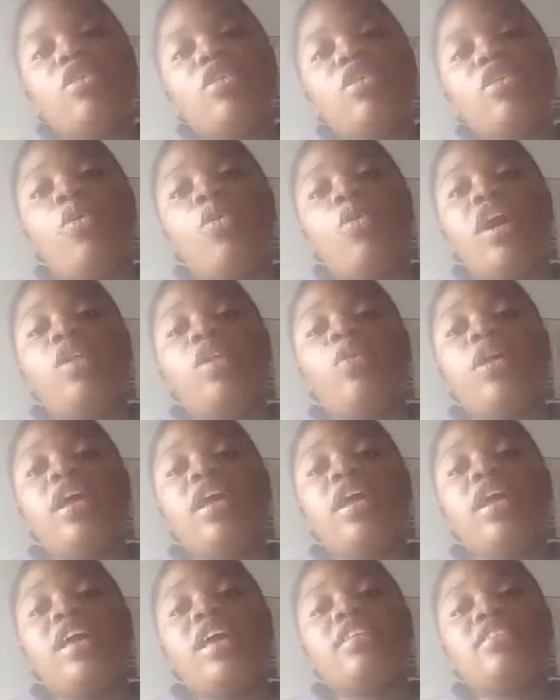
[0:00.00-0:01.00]
or an
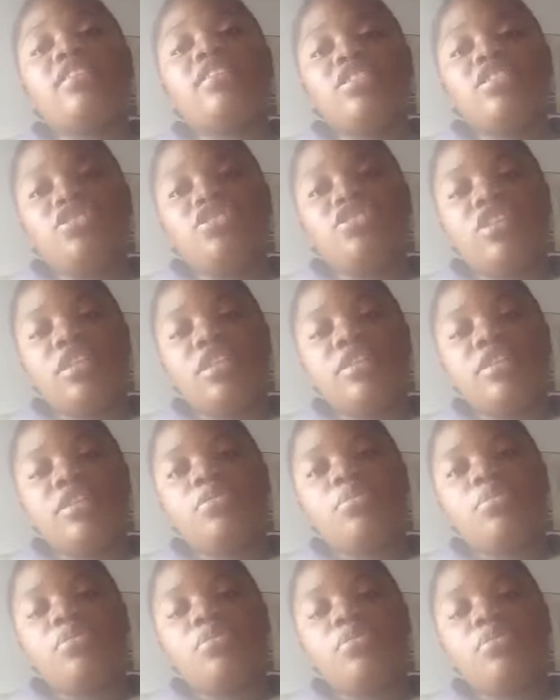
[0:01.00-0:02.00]
organization to
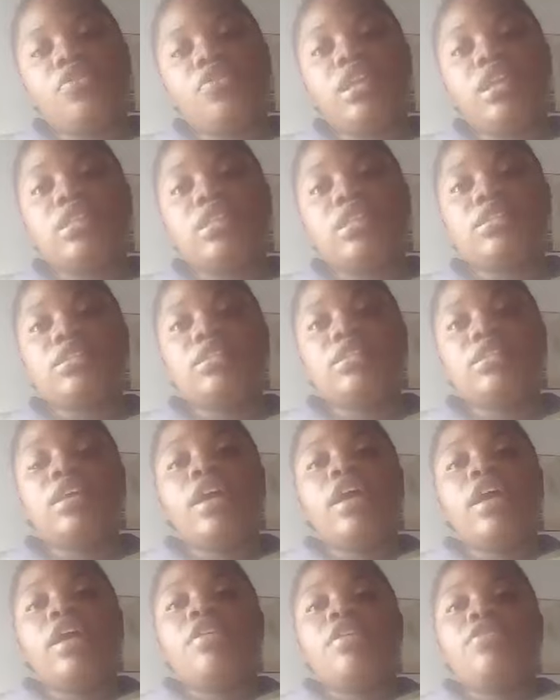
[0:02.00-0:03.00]
prevent
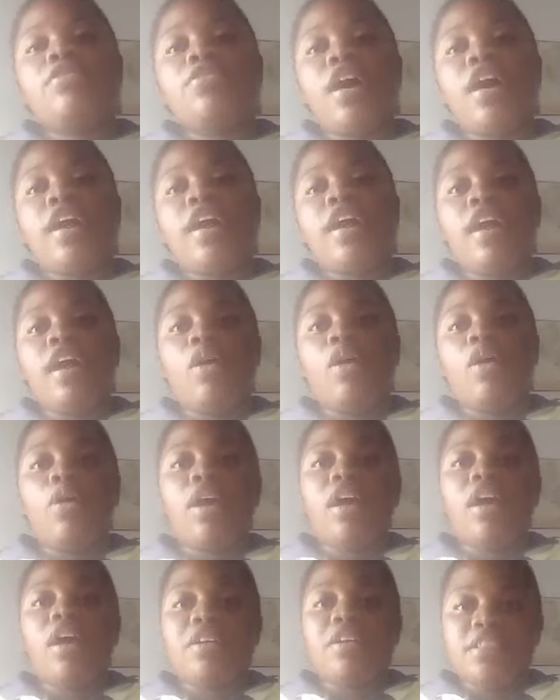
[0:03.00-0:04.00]
fire
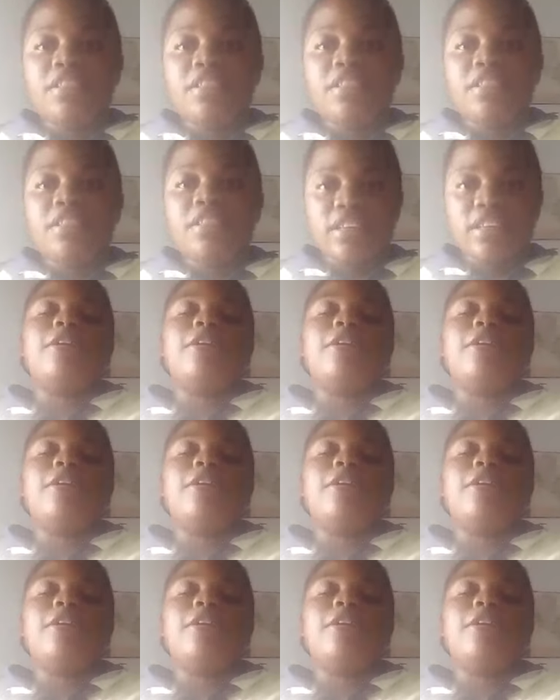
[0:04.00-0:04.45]
occurrences.